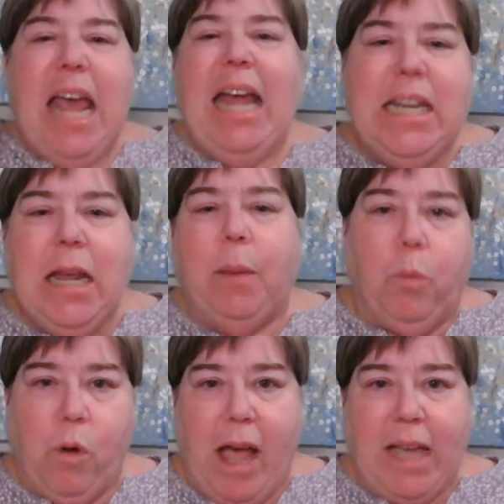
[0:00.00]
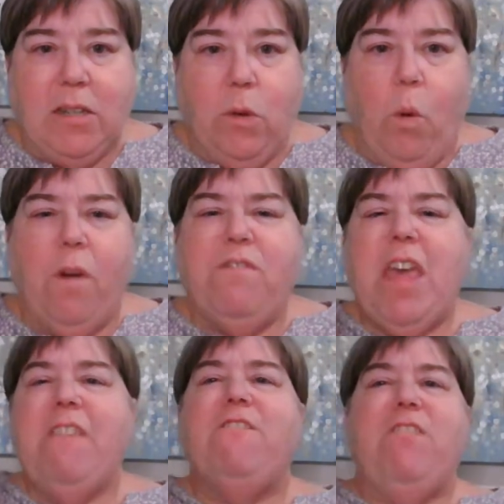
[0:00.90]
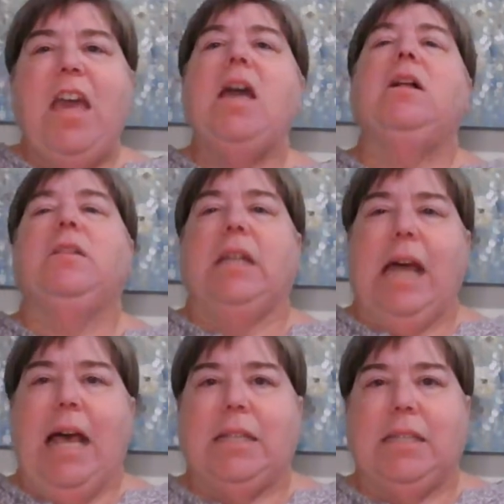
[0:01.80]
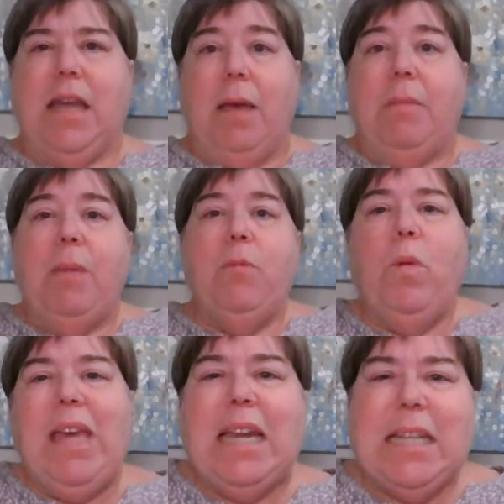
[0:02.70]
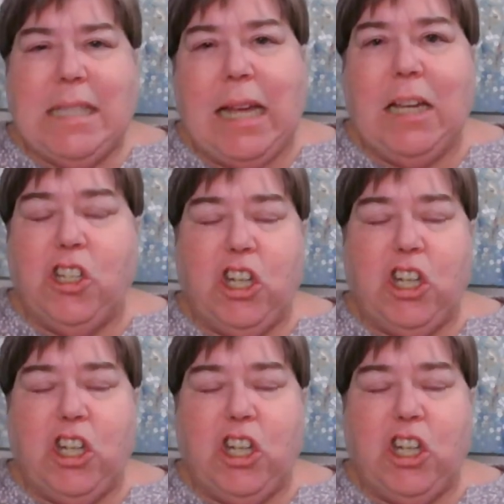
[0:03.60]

end up right, or if they failed the last time. Maybe we get a second